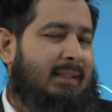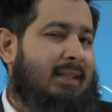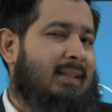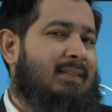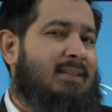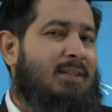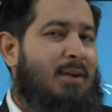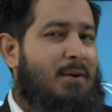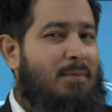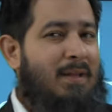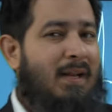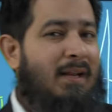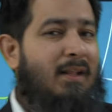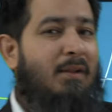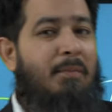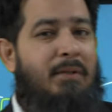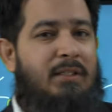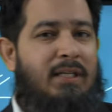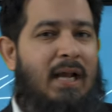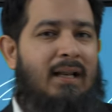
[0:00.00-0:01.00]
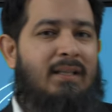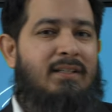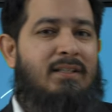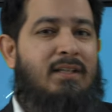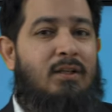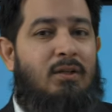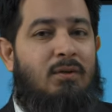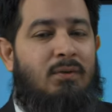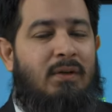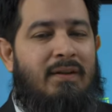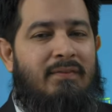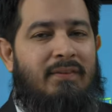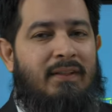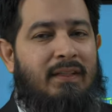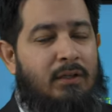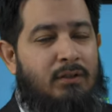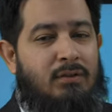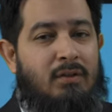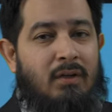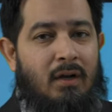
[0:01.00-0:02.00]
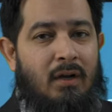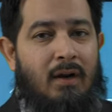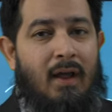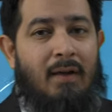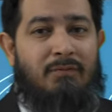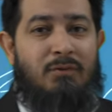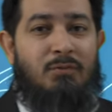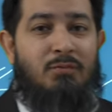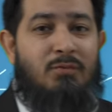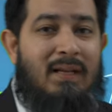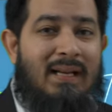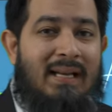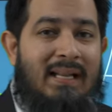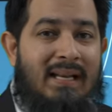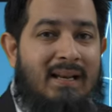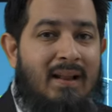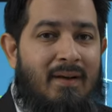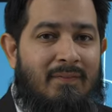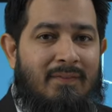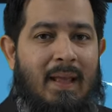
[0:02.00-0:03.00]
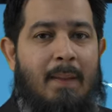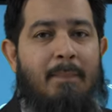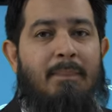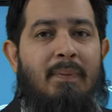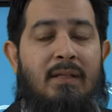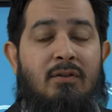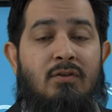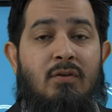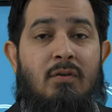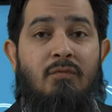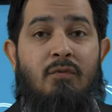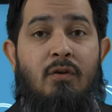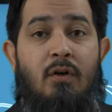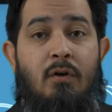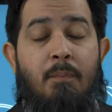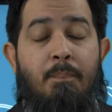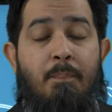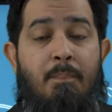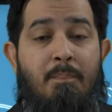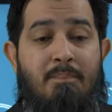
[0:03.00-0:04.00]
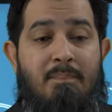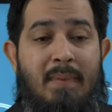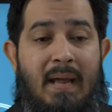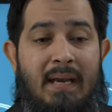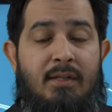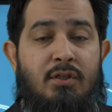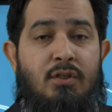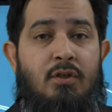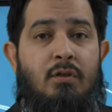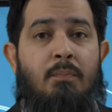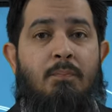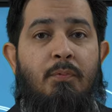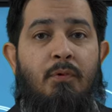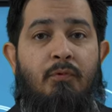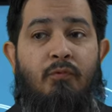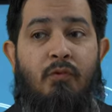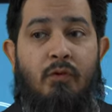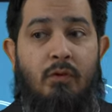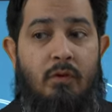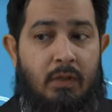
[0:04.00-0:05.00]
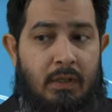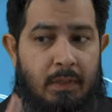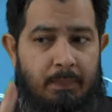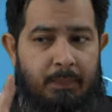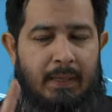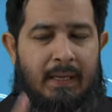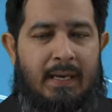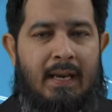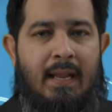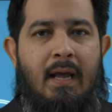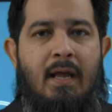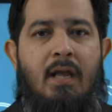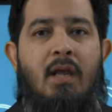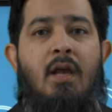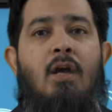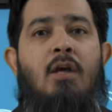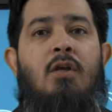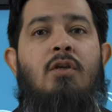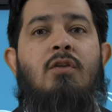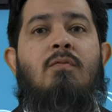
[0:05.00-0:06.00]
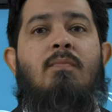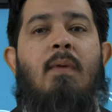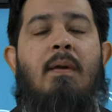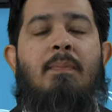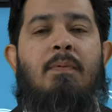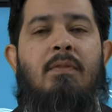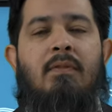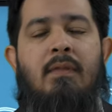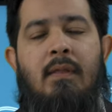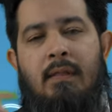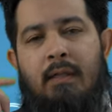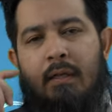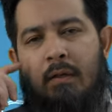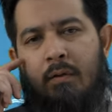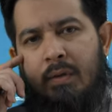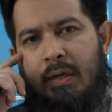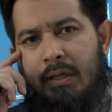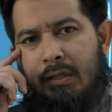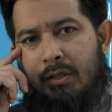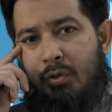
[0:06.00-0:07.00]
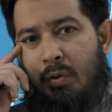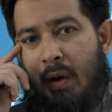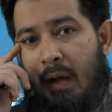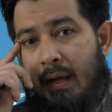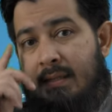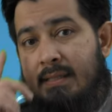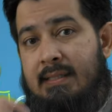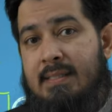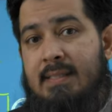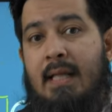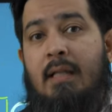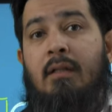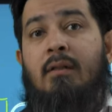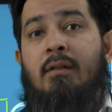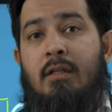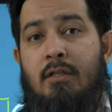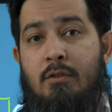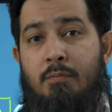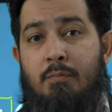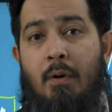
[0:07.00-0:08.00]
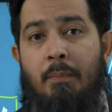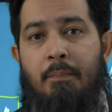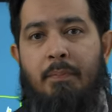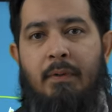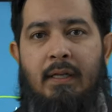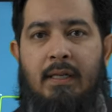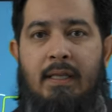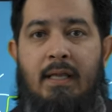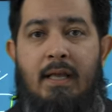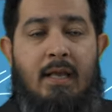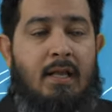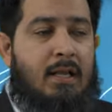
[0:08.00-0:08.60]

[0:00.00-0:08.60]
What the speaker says: It's going to be a little bit challenging you living there. So you're going to have to really love that place. So if you're managing your portfolio, keeping an eye, you might be thinking, okay, should I sell this property?